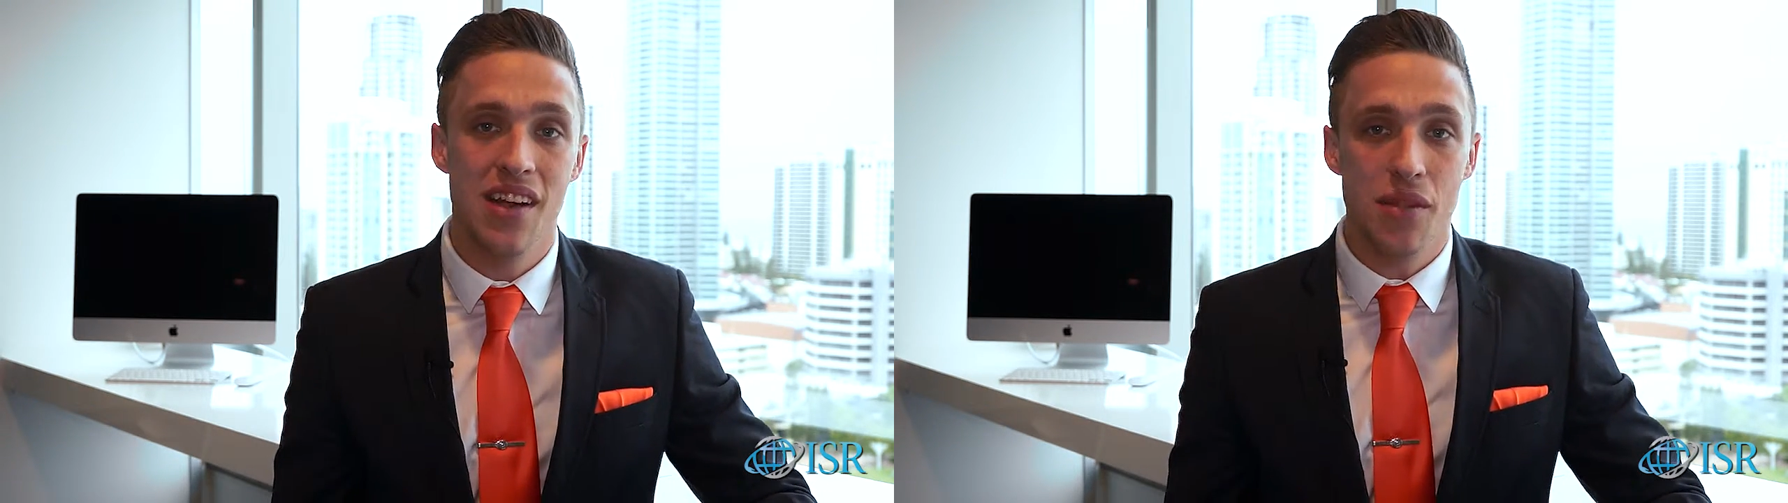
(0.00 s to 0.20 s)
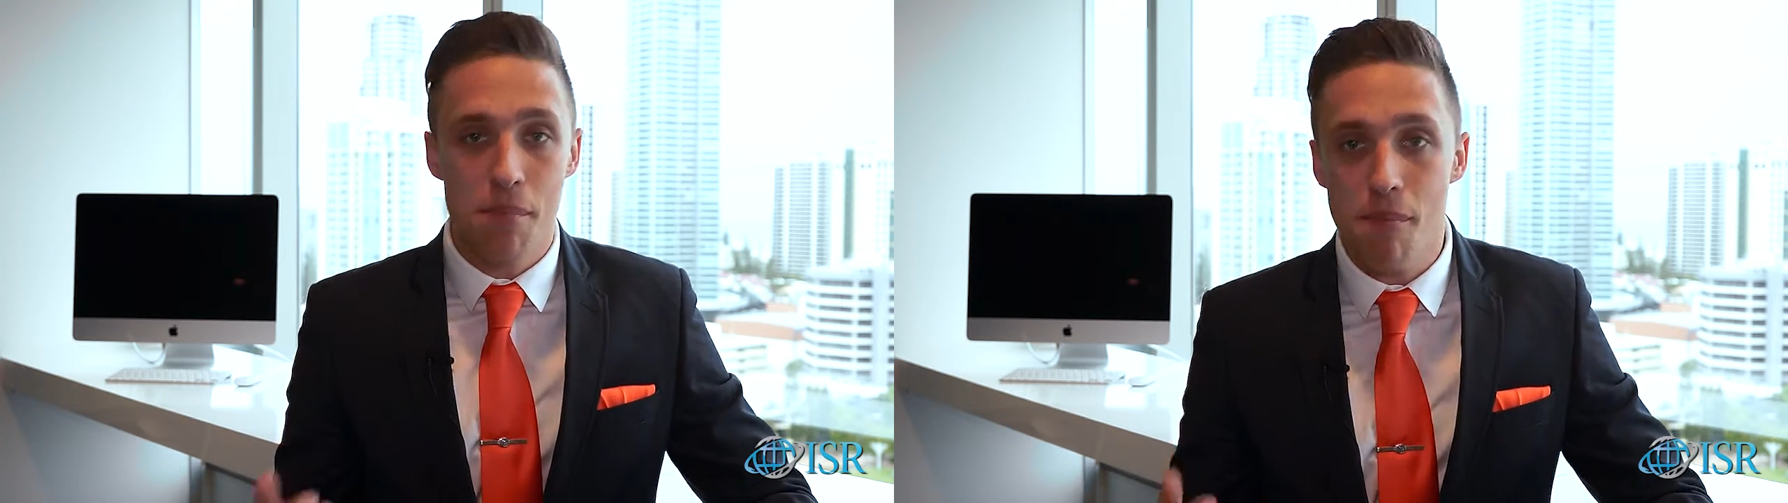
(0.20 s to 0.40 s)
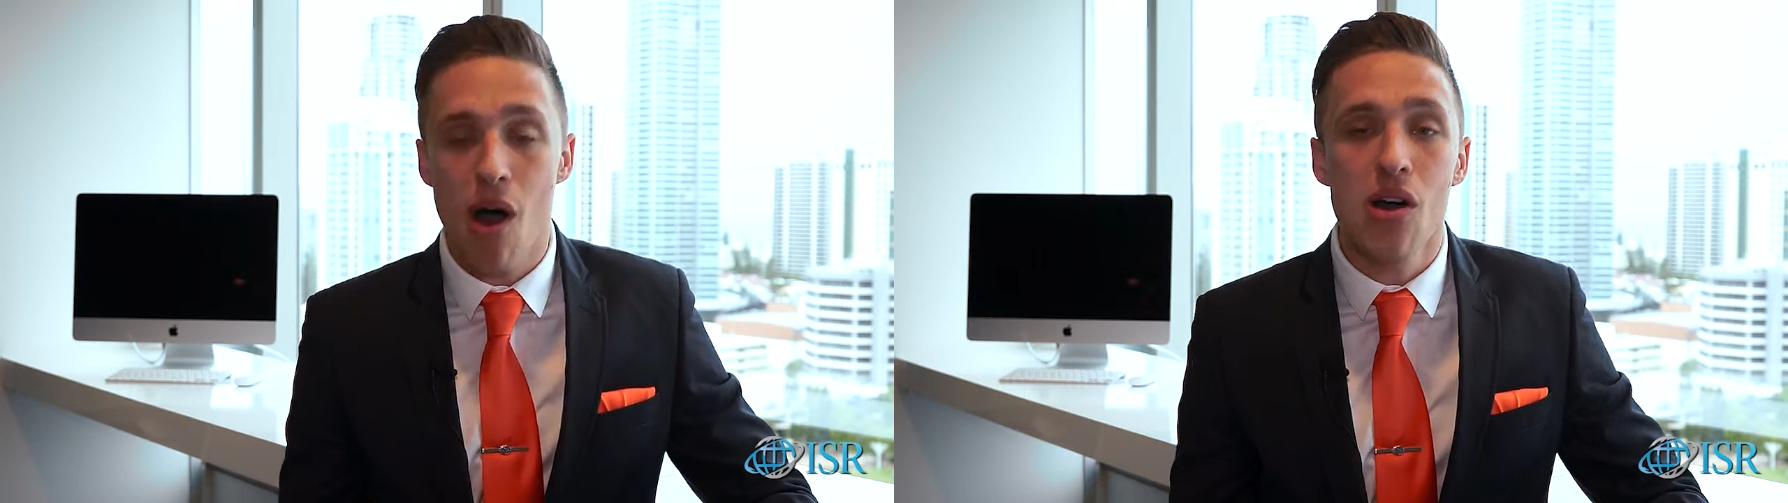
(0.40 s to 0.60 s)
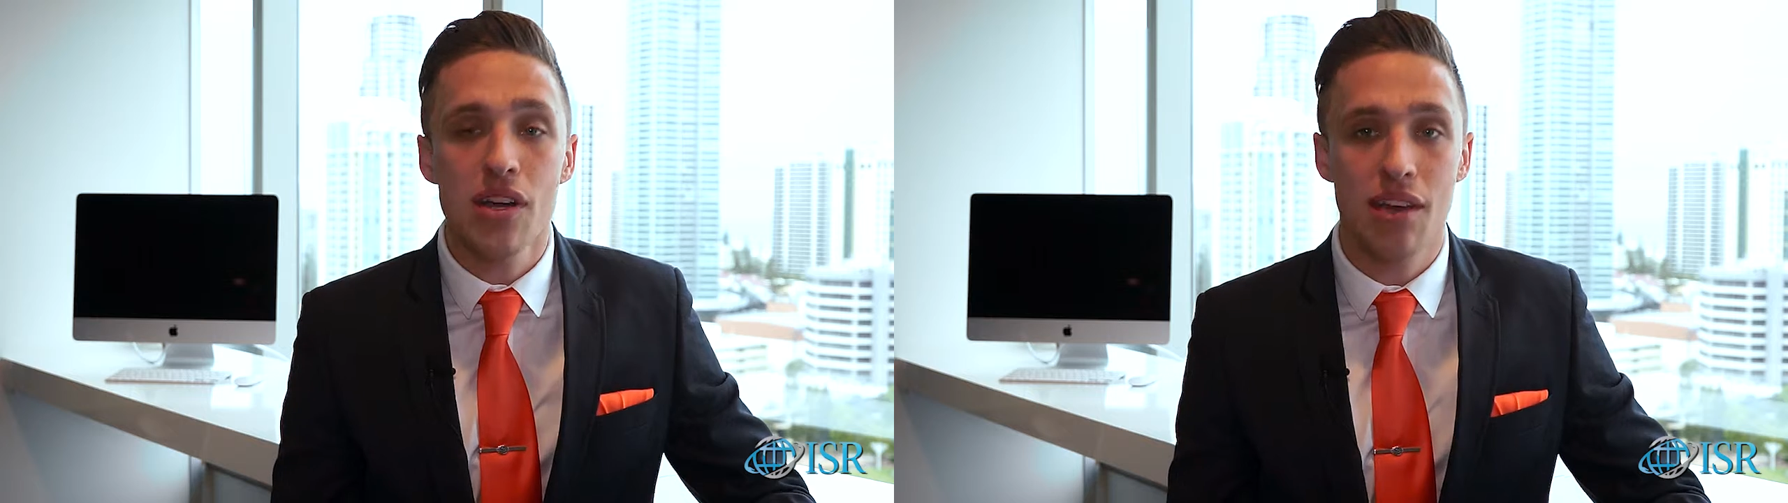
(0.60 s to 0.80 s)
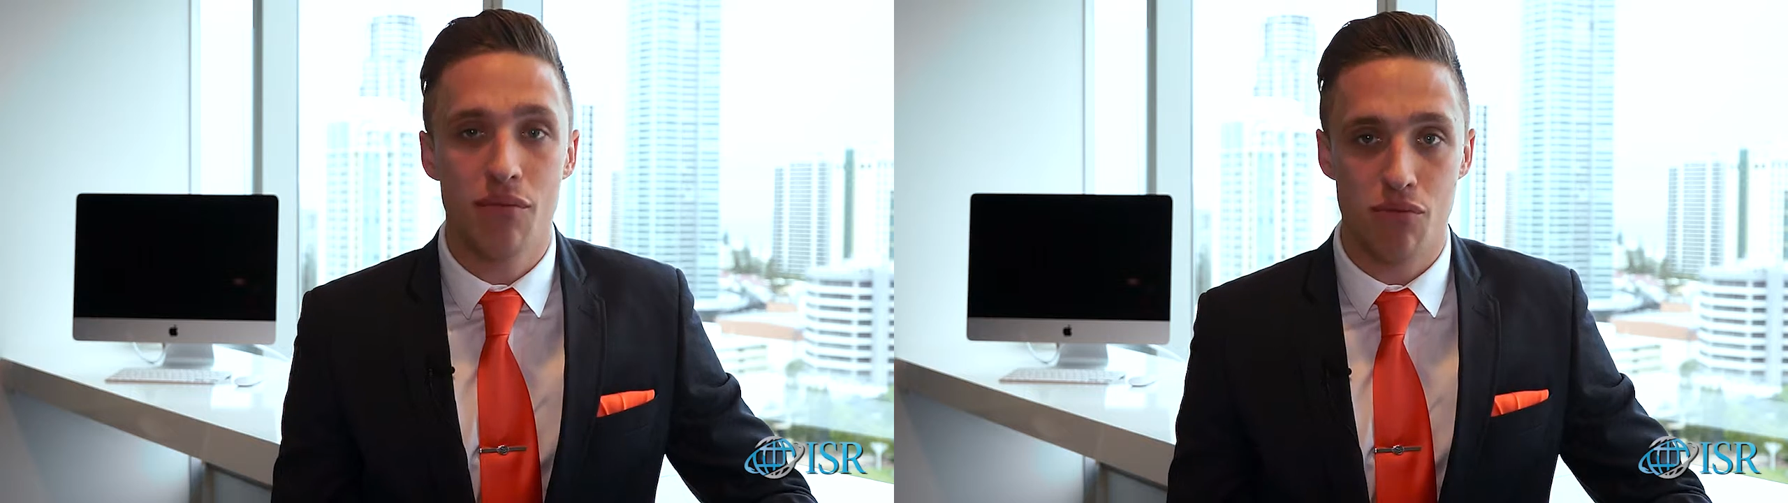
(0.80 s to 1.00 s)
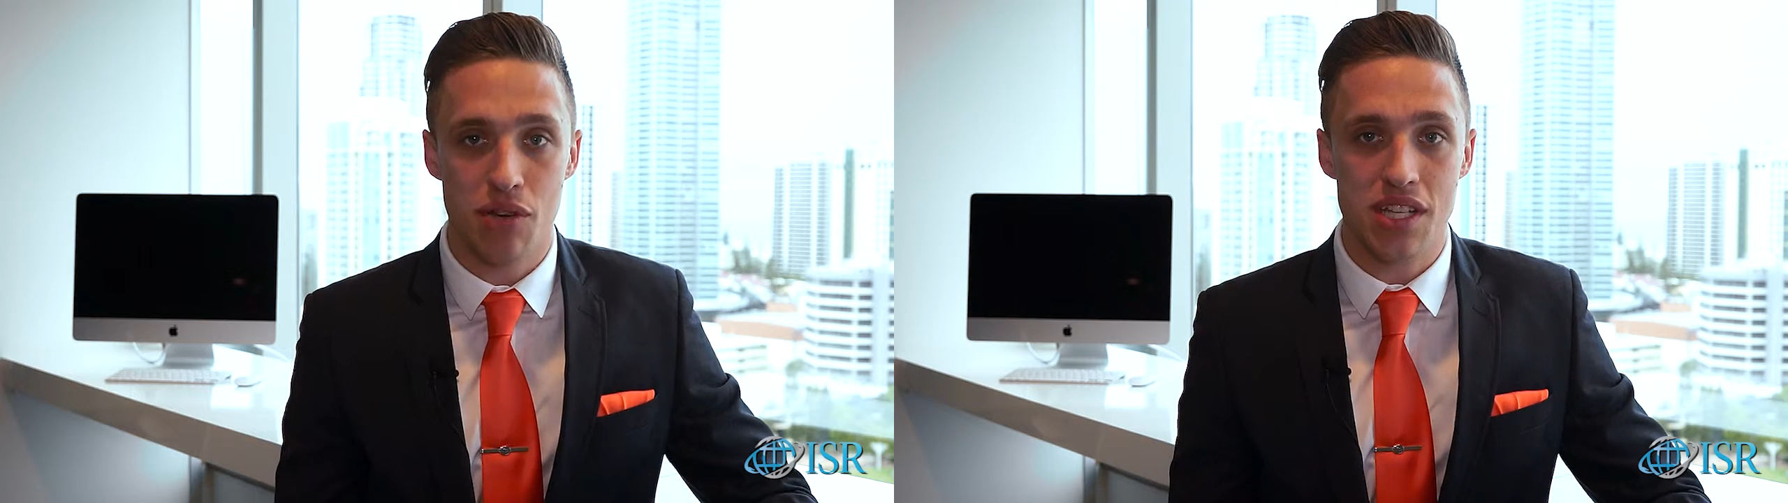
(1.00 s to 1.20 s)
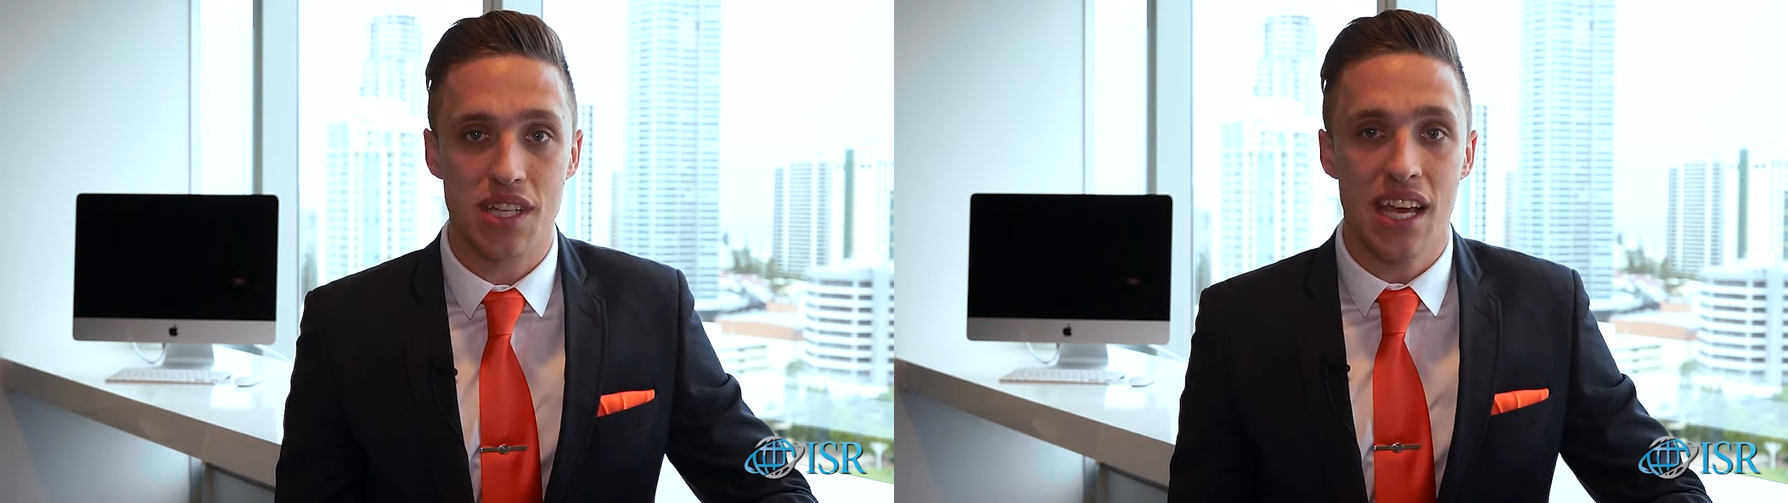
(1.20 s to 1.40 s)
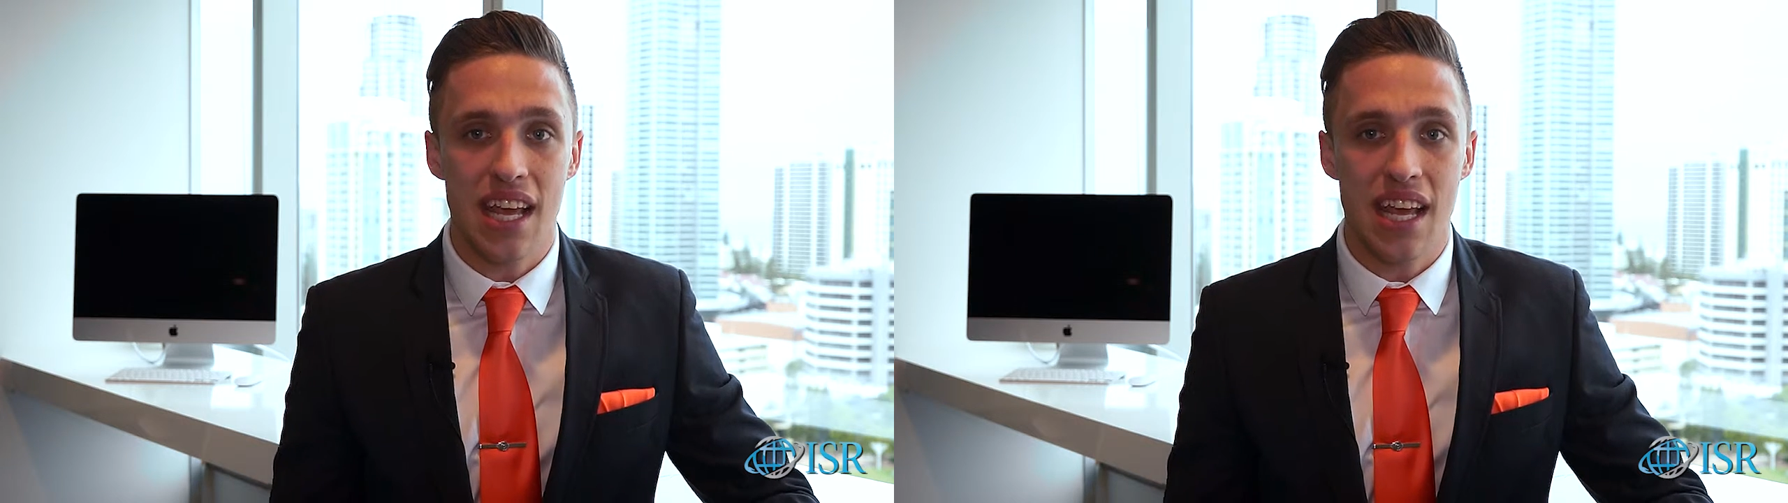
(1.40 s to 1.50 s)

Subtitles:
The market risk